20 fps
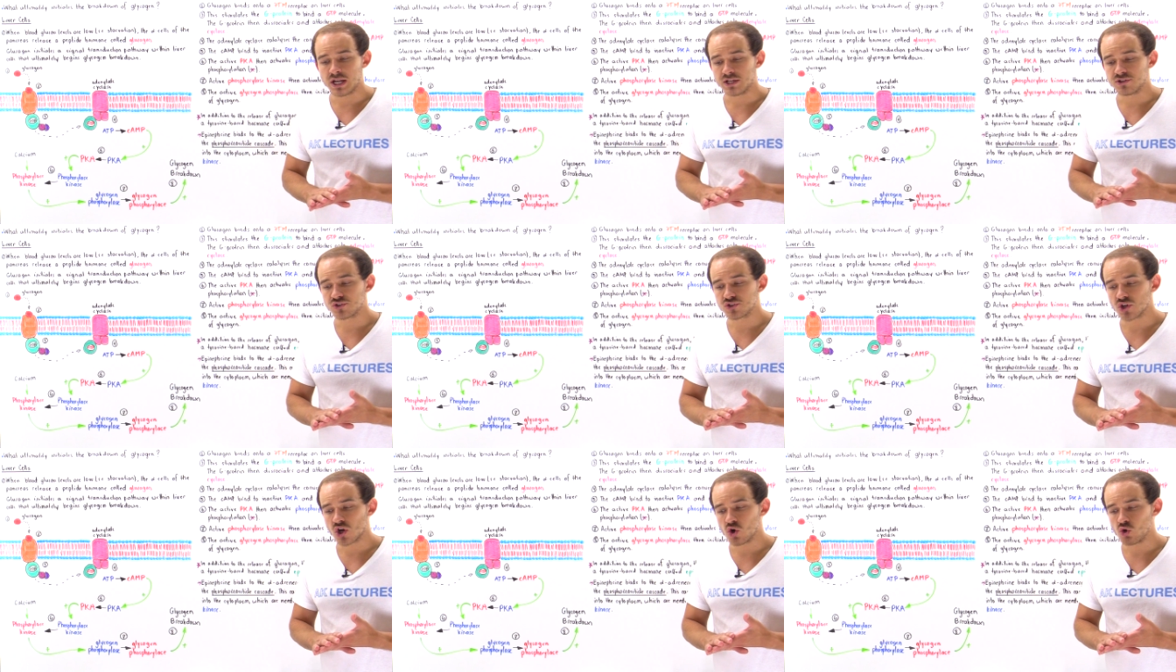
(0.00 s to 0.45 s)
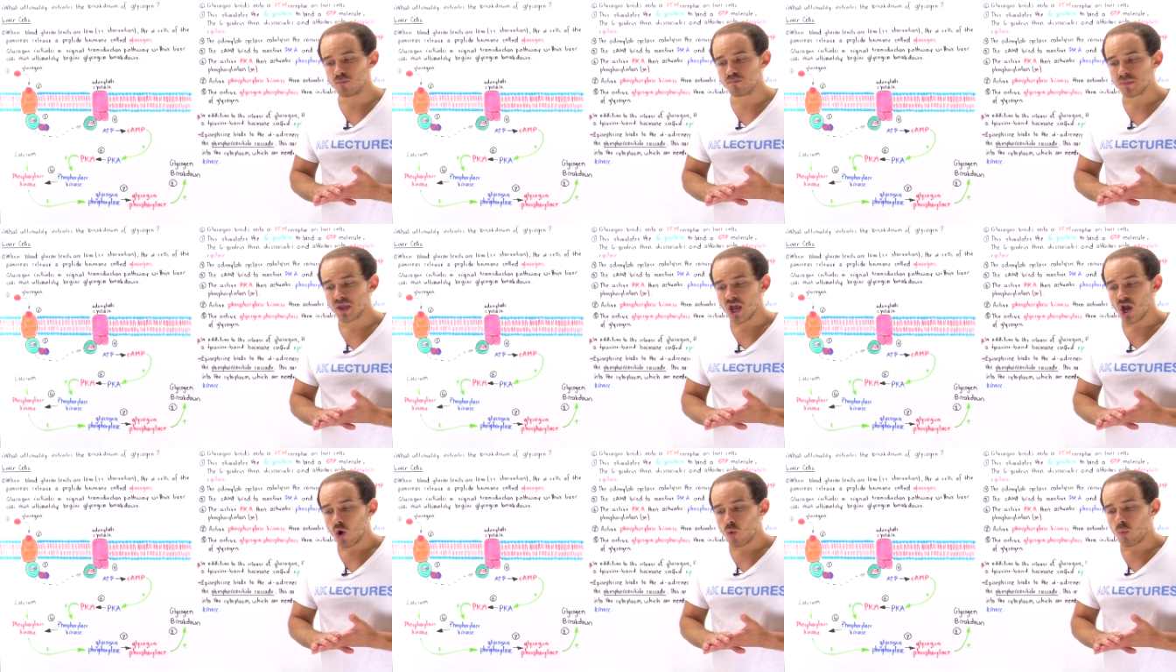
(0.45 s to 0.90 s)
And so
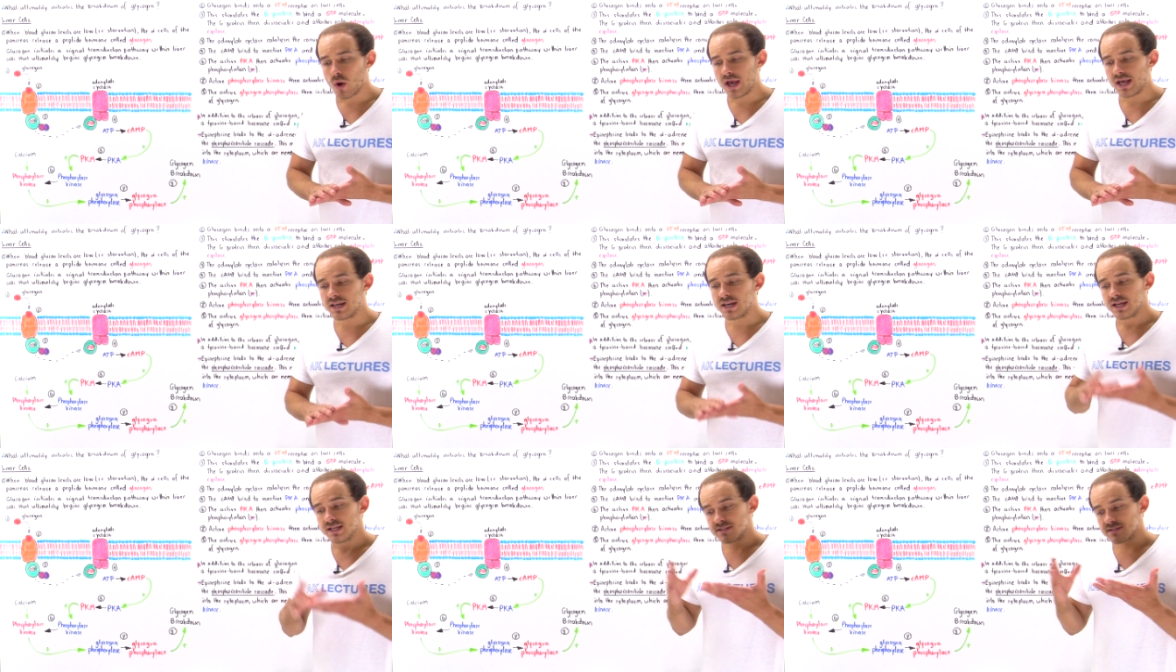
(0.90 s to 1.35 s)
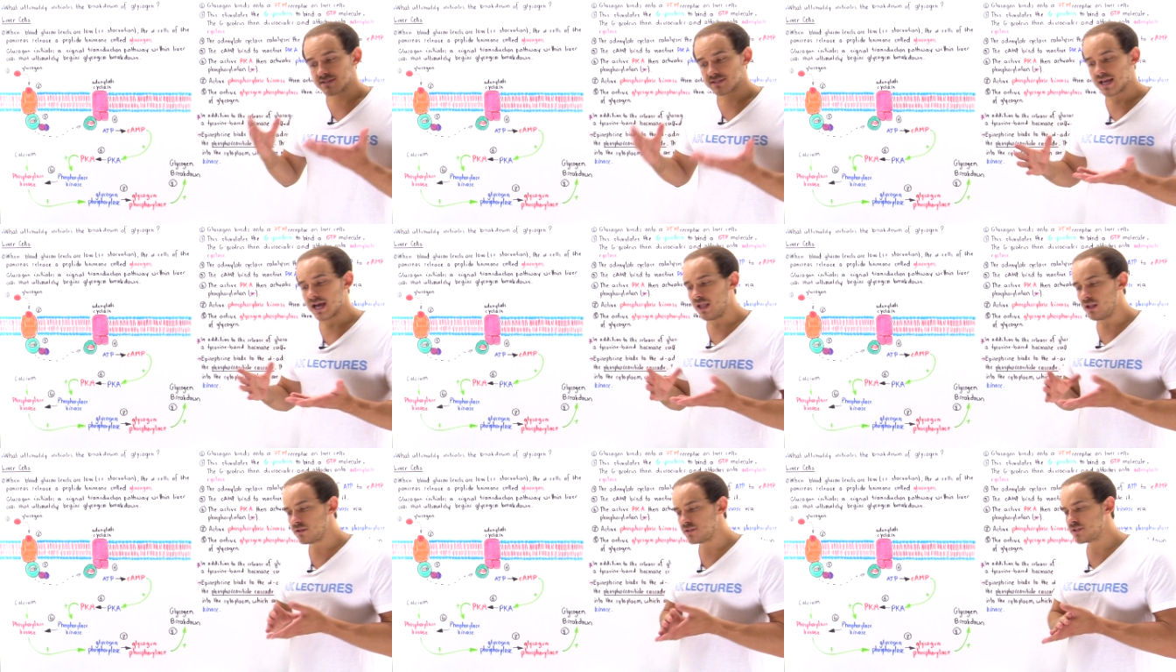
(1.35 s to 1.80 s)
when
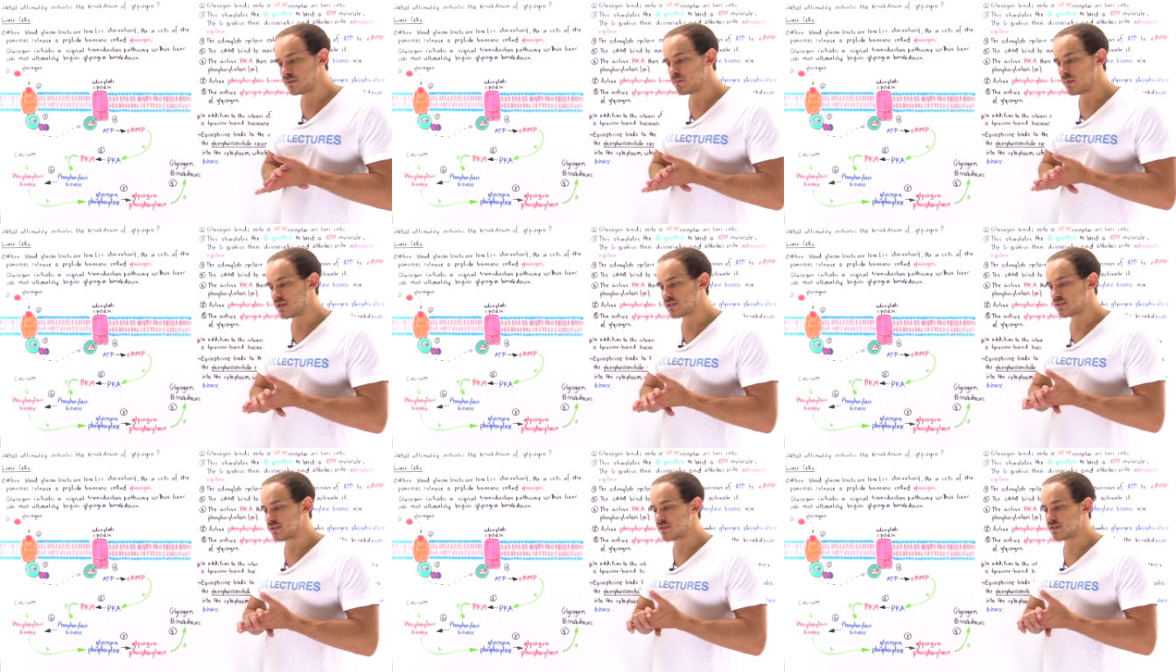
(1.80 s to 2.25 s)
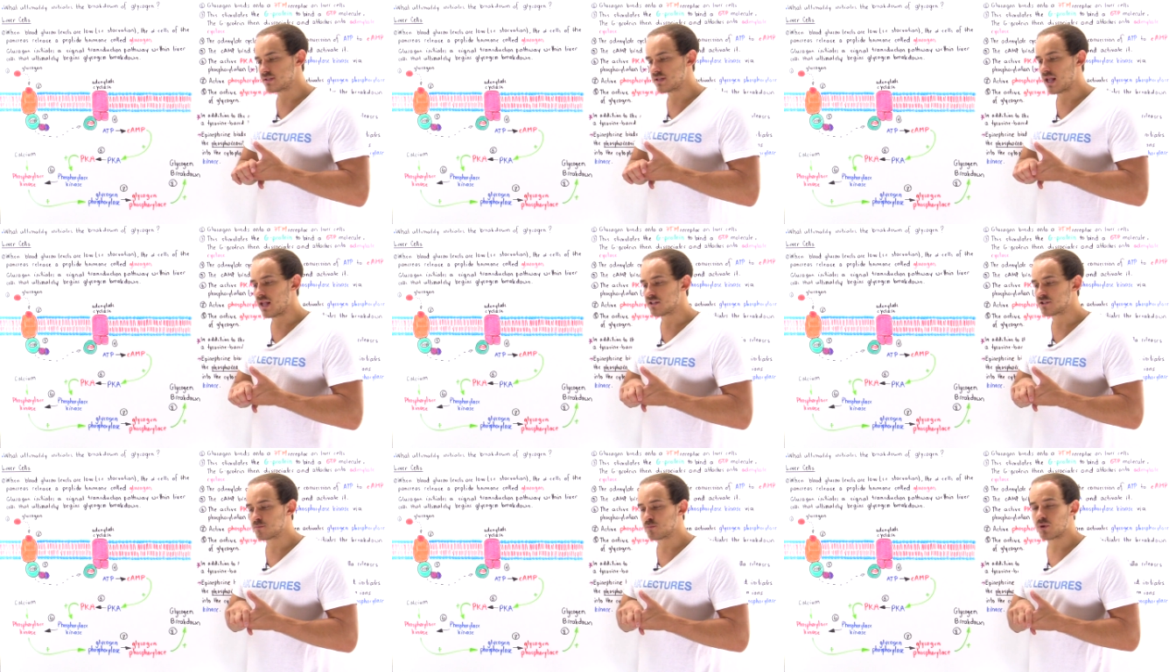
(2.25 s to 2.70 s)
skeletal muscle
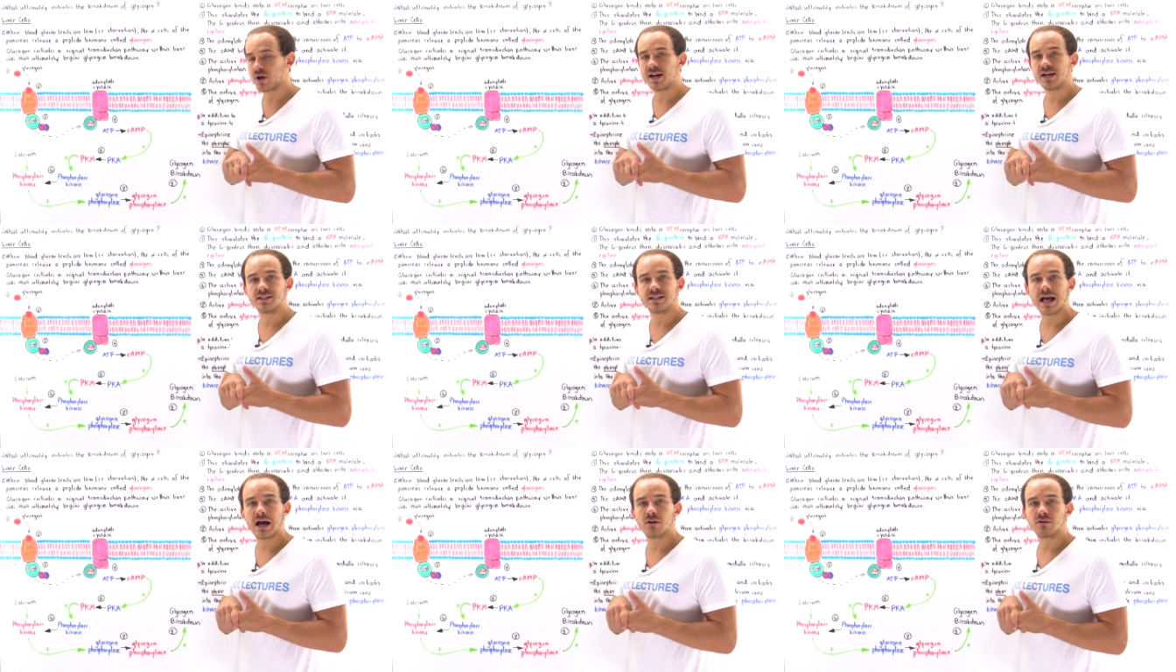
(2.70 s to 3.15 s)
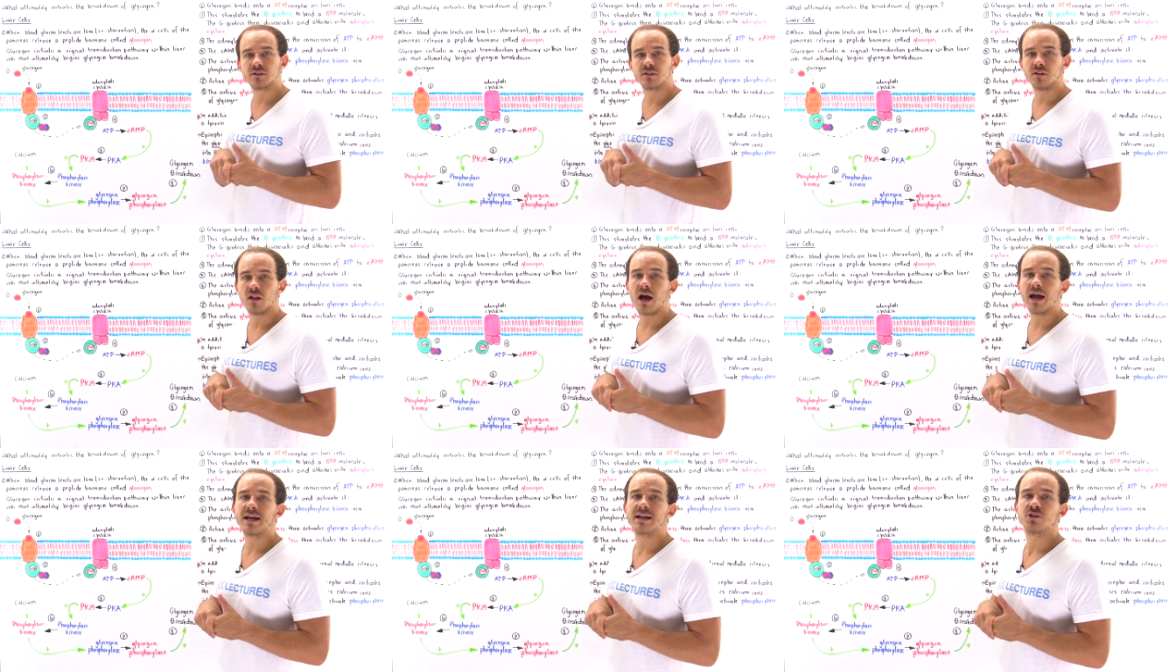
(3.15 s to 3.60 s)
cells break down
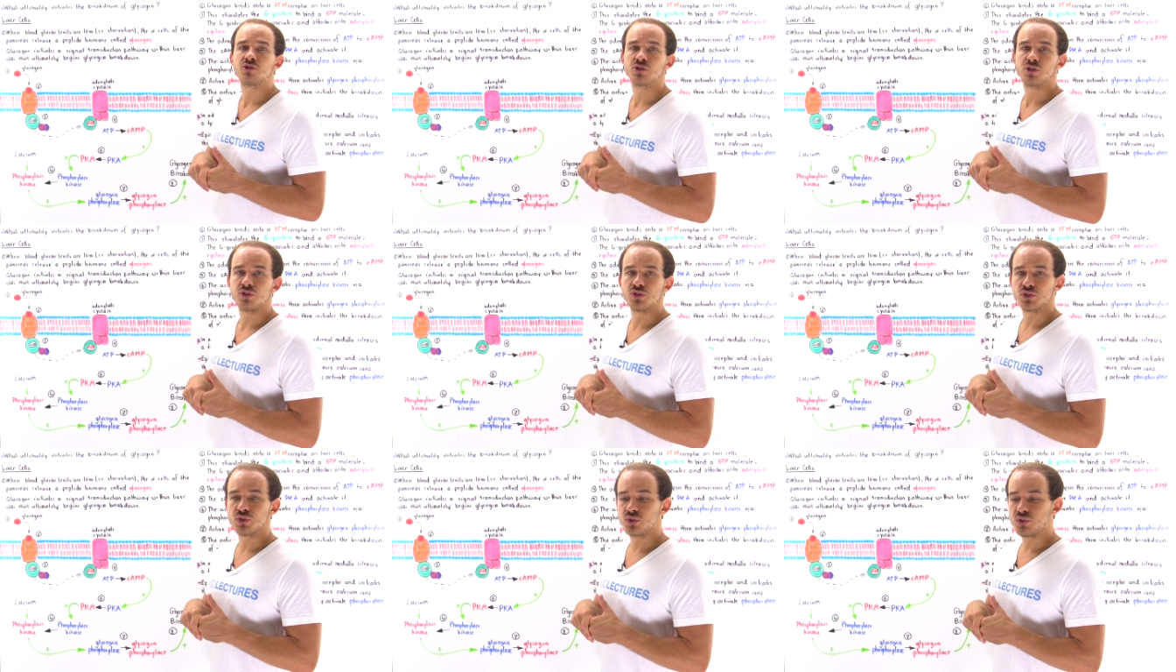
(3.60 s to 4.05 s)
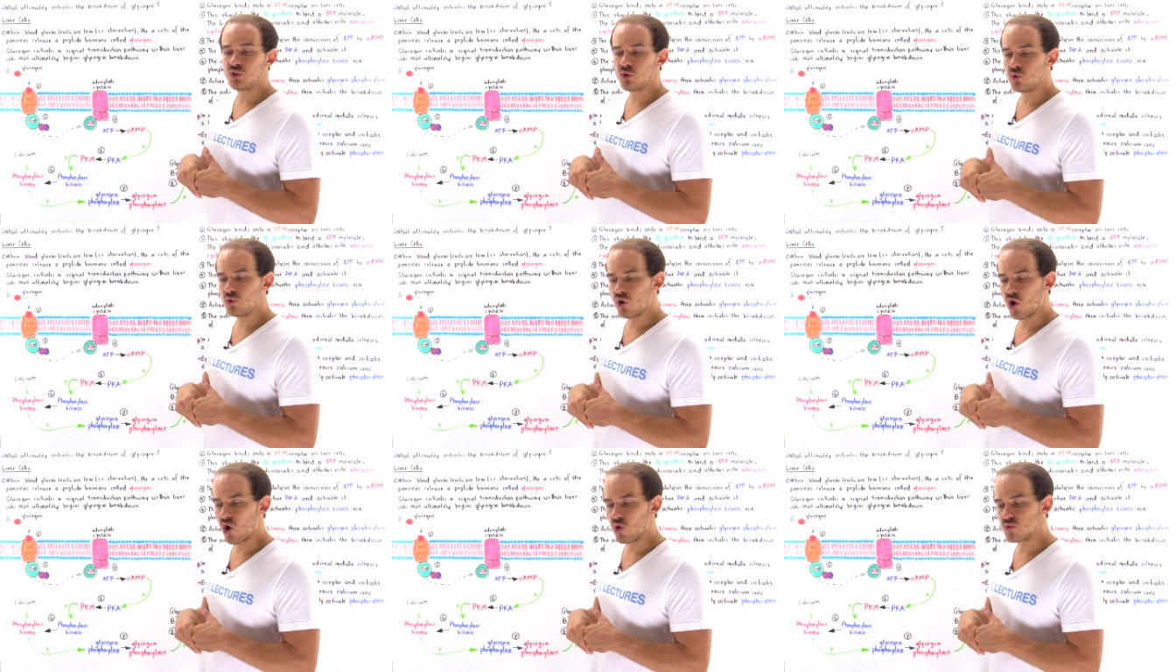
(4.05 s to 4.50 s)
glycogen into
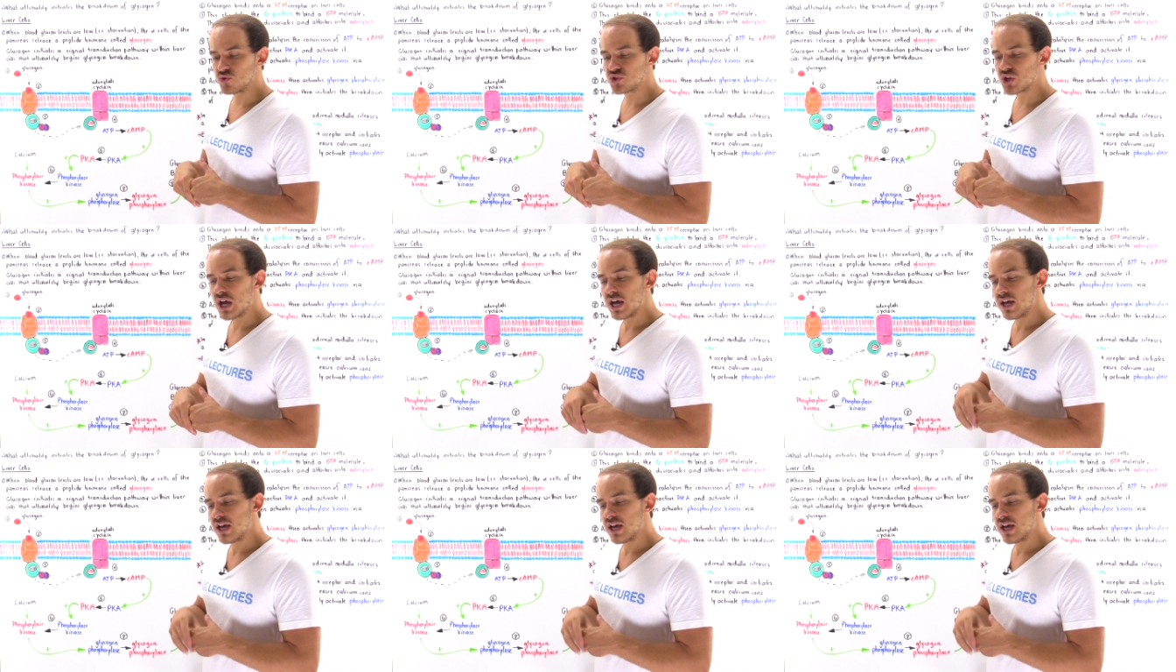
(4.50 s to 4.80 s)
glucose,